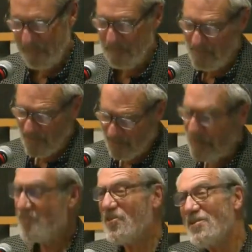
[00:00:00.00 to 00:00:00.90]
Some
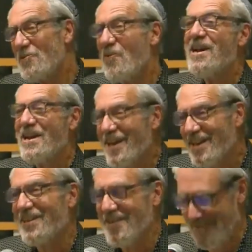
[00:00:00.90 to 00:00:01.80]
say the right
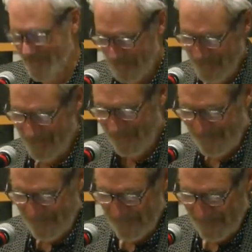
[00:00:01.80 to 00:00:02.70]
head.
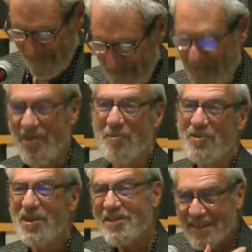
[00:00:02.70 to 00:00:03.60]
Some
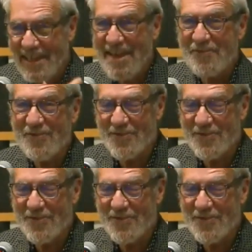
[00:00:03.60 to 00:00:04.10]
say the left.